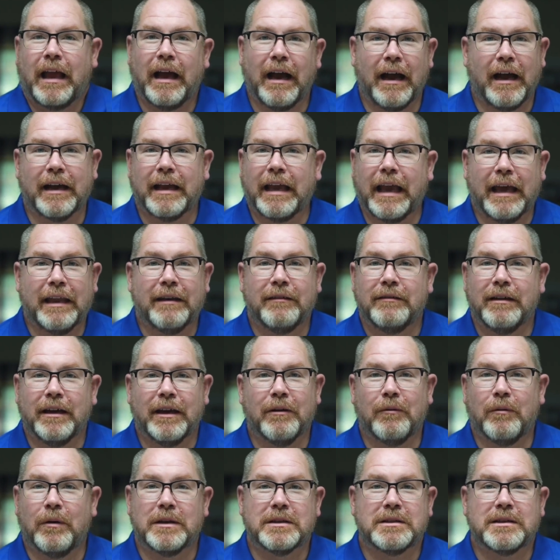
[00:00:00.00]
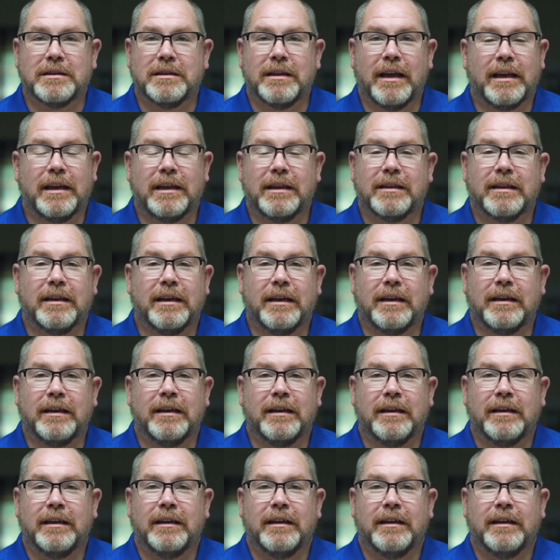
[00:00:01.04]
Again, it wasn't anything